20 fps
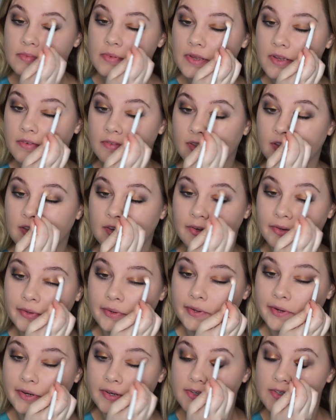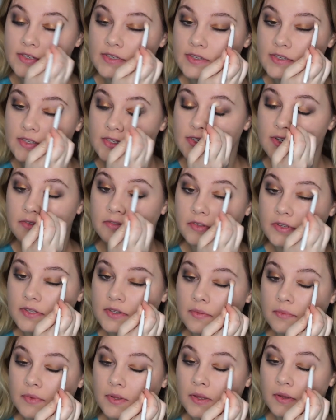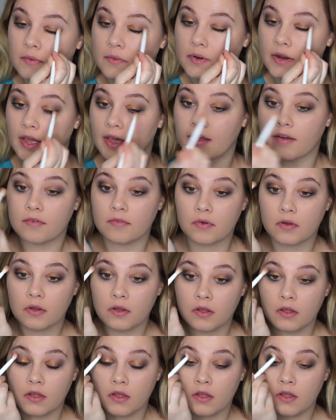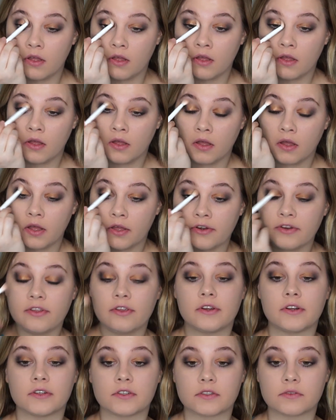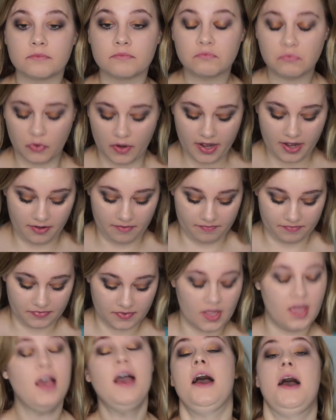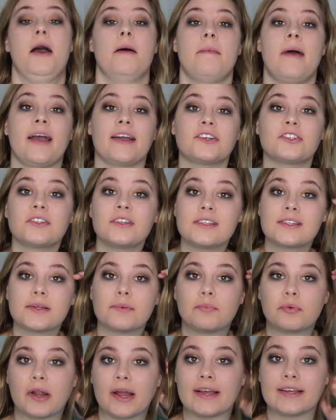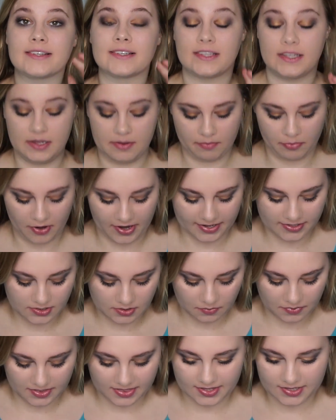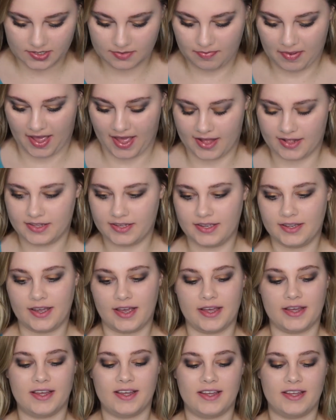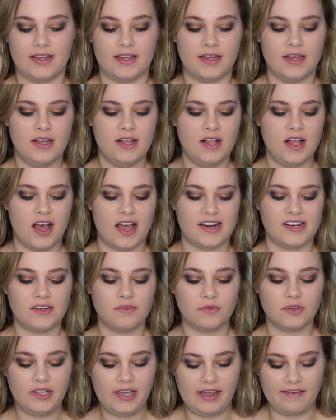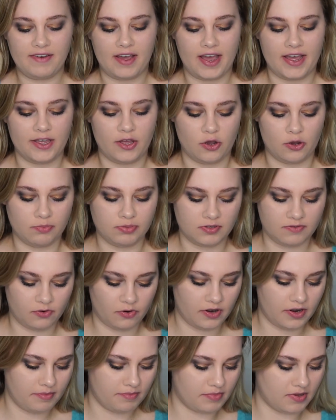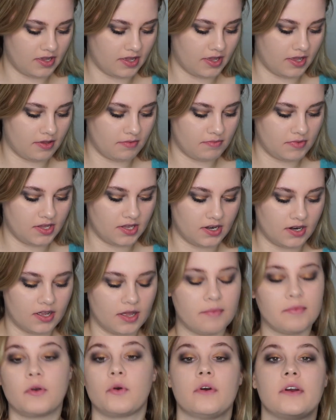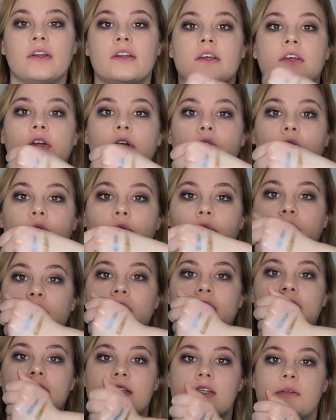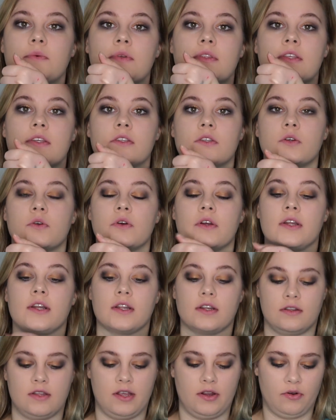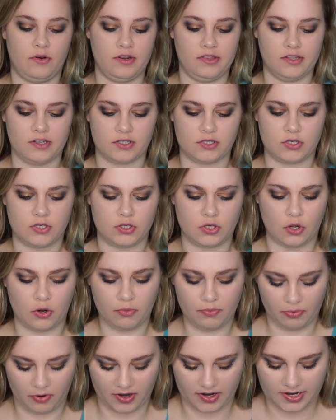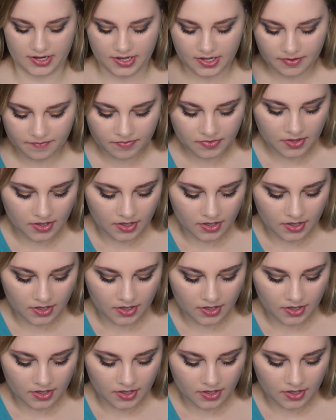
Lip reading: me of like New Year's. This is definitely something I would have on New Year's. Wow, I'm actually surprisingly impressed with this palette. I didn't really have high hopes for it, but I mean, I'm going to go crazy with this green. That green looks so pretty.